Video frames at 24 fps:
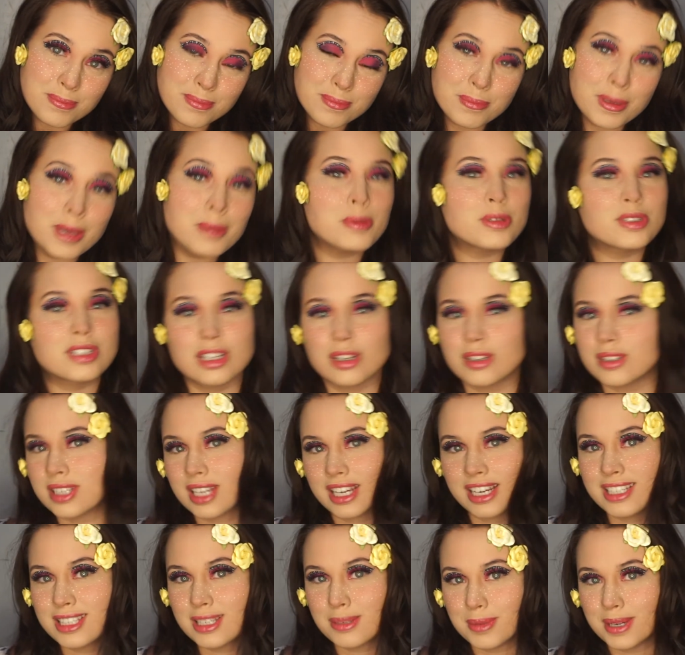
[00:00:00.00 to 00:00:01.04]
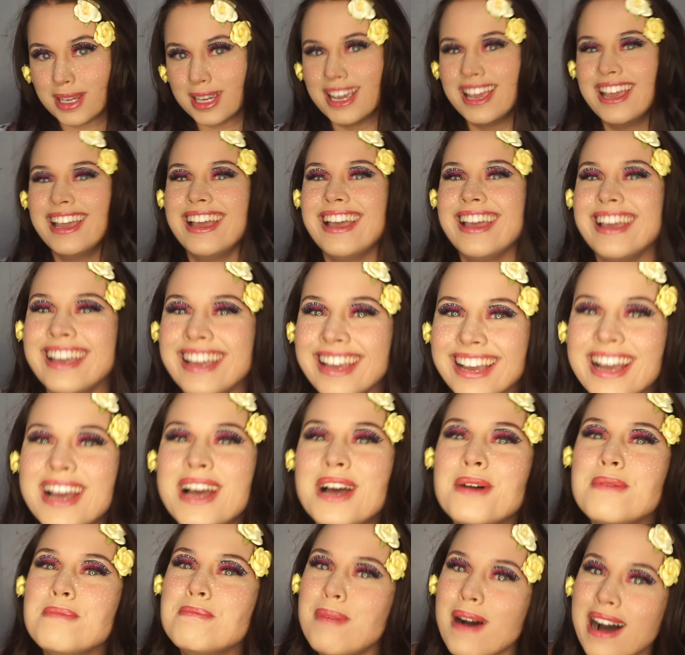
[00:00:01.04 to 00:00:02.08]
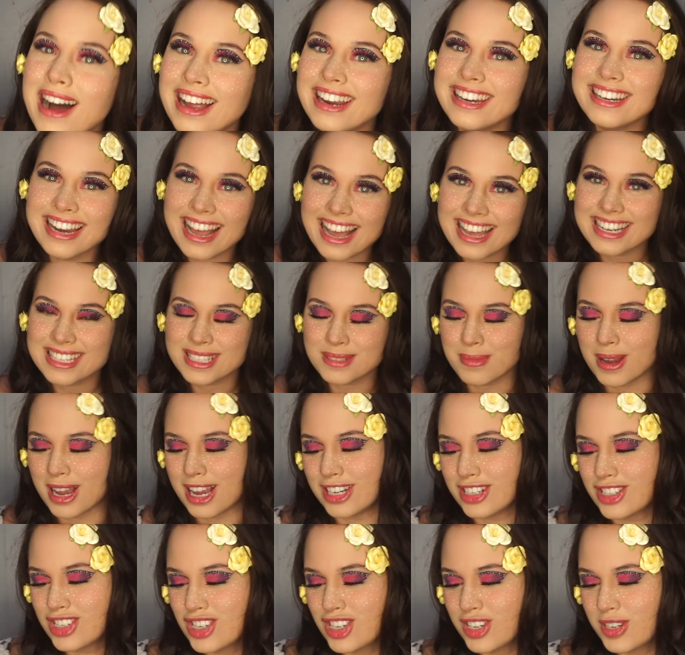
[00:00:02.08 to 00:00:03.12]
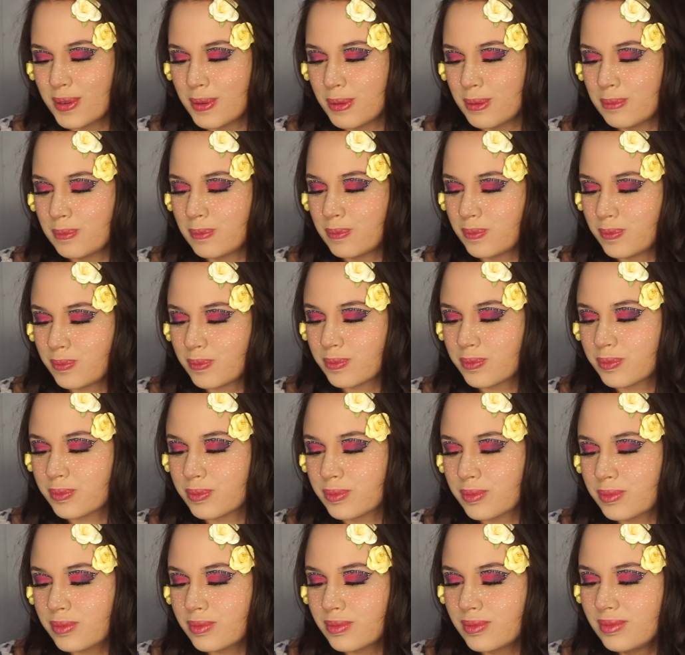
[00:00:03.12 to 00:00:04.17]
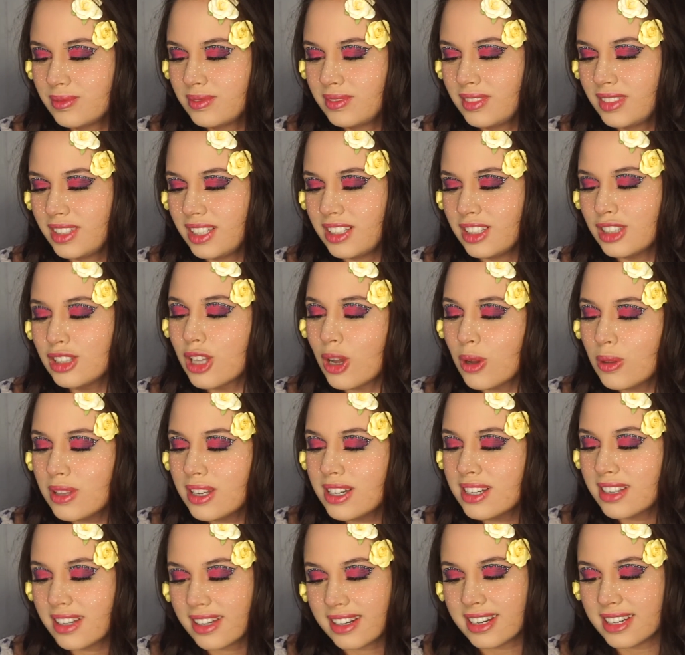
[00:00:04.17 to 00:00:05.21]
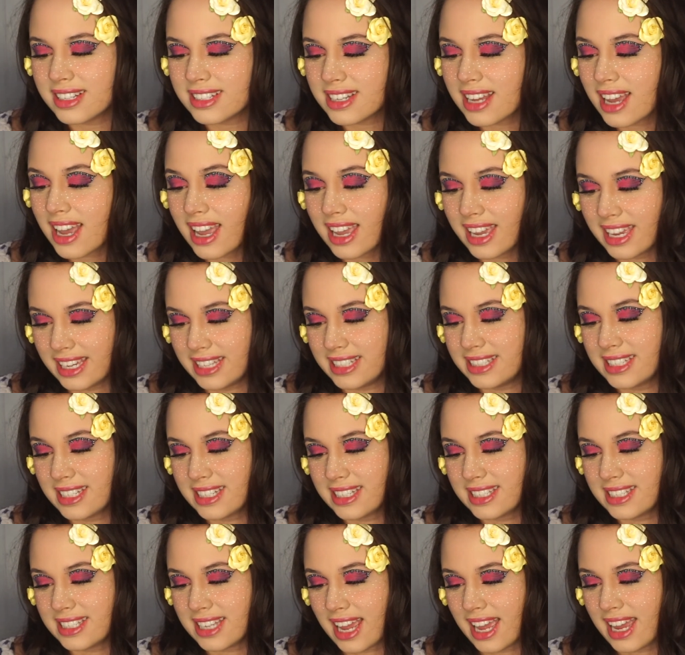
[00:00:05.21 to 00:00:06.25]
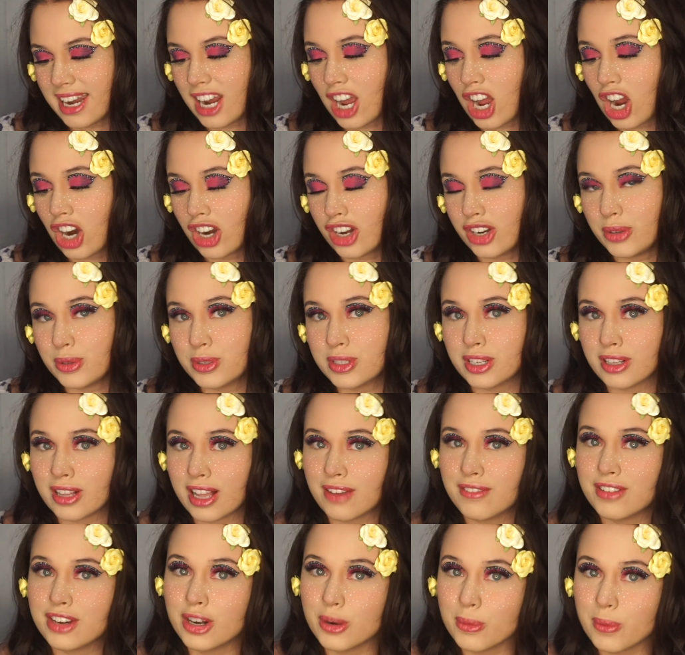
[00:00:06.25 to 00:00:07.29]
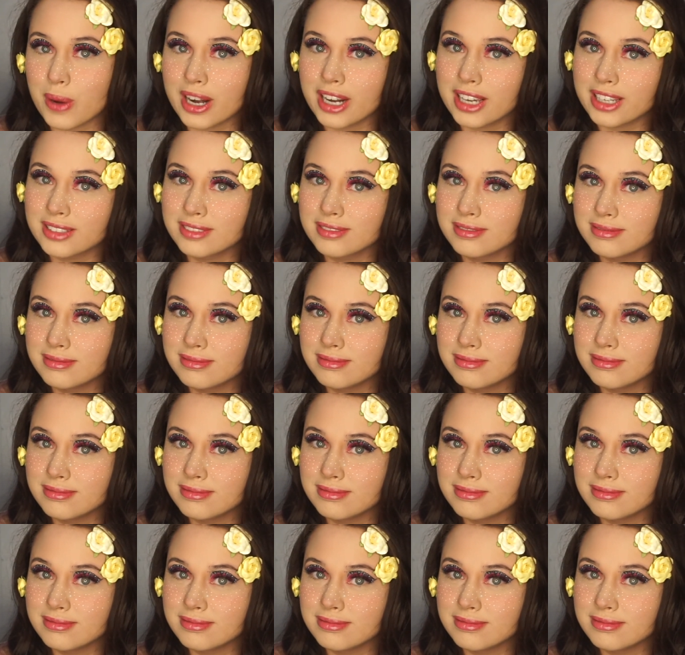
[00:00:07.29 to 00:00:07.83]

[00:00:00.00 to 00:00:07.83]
people still say it to me, but not as much. Lola Gooden 8 said, are you still having your wedding?